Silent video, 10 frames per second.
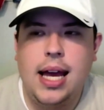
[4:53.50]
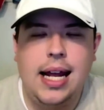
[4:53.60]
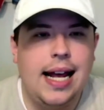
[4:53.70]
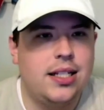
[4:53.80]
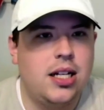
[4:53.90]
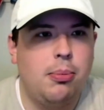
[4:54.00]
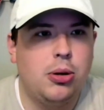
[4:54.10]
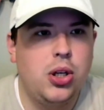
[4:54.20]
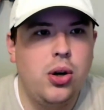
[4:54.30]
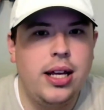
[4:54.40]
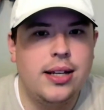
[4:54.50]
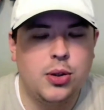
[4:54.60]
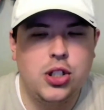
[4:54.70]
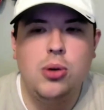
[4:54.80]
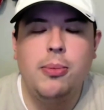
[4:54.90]
has an opportunity with
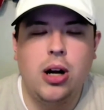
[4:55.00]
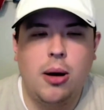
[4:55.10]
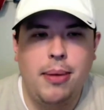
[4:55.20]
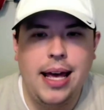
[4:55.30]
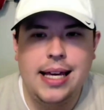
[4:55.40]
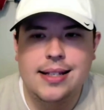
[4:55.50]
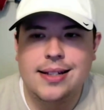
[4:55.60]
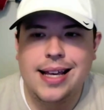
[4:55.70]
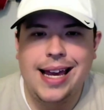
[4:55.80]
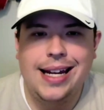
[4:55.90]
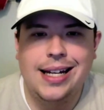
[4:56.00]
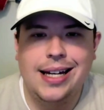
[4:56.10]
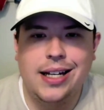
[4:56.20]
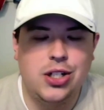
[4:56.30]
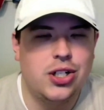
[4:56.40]
two men on base, and
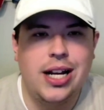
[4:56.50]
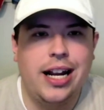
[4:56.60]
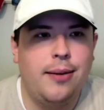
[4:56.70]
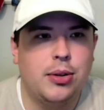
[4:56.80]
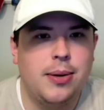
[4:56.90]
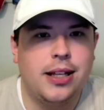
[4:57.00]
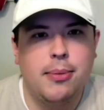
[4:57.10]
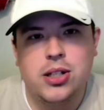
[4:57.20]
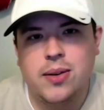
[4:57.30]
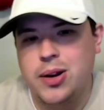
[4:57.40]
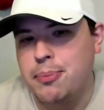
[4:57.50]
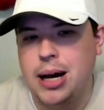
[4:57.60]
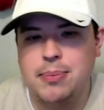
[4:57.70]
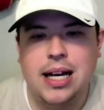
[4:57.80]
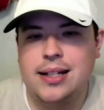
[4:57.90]
is just not able to make the most of it. He
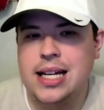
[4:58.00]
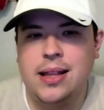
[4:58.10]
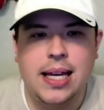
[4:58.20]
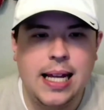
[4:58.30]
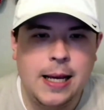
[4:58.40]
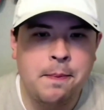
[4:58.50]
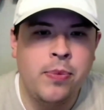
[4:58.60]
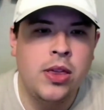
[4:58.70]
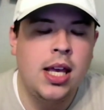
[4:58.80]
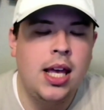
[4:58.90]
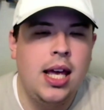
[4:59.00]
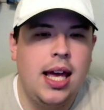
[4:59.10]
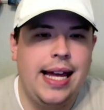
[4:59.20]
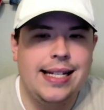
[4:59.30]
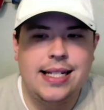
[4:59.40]
pops out to end the inning.
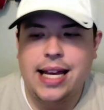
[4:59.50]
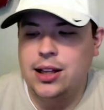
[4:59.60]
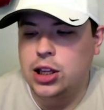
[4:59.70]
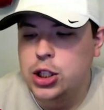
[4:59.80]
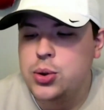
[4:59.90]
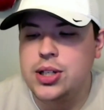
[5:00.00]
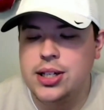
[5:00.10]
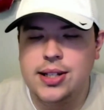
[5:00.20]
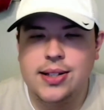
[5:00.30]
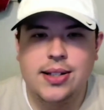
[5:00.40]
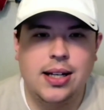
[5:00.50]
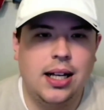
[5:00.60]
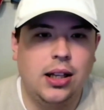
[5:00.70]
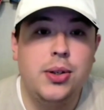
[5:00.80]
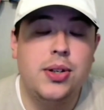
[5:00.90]
and State loses
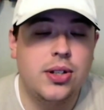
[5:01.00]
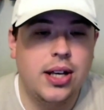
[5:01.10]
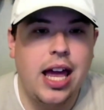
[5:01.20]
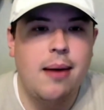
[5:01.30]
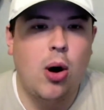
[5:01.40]
the game